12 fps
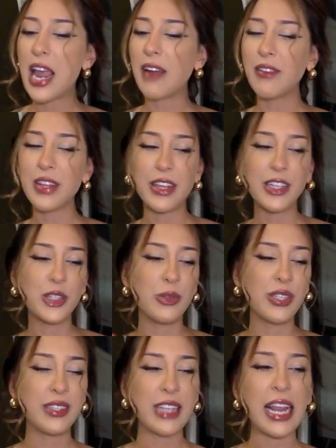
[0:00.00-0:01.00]
everything she
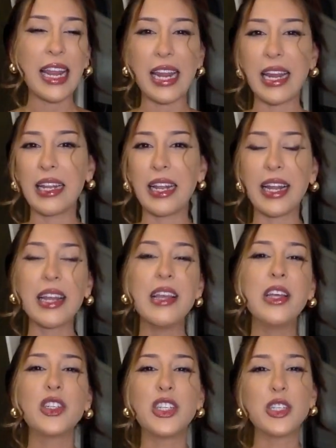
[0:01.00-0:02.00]
was saying, and like
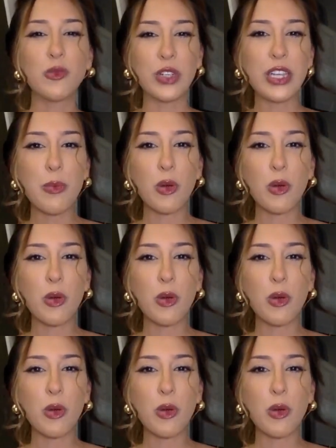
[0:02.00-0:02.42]
she's really